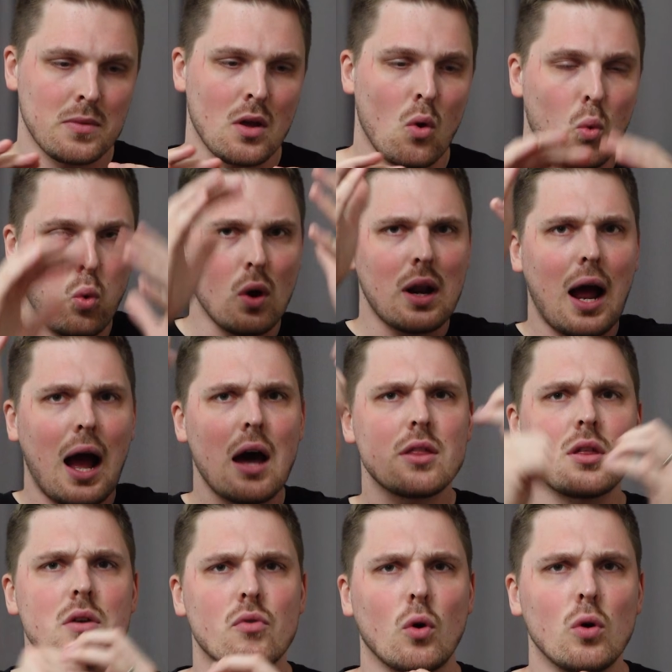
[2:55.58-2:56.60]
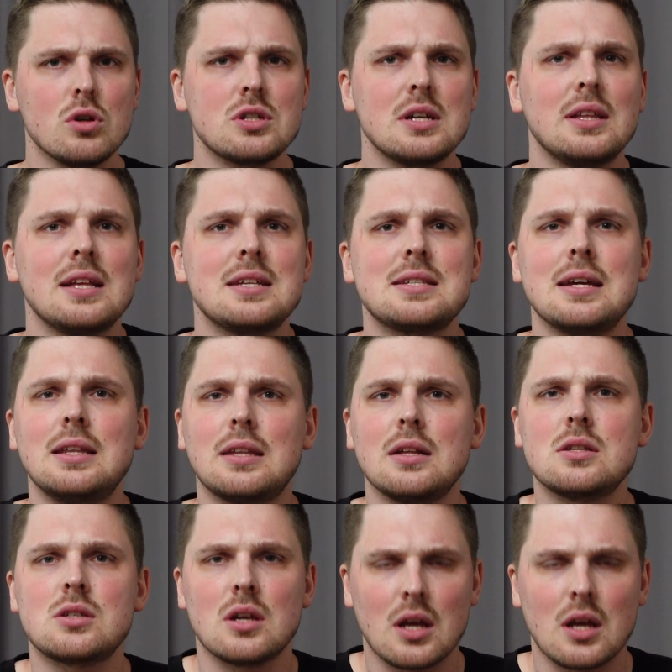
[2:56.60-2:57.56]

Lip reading: What are the roles in the sentence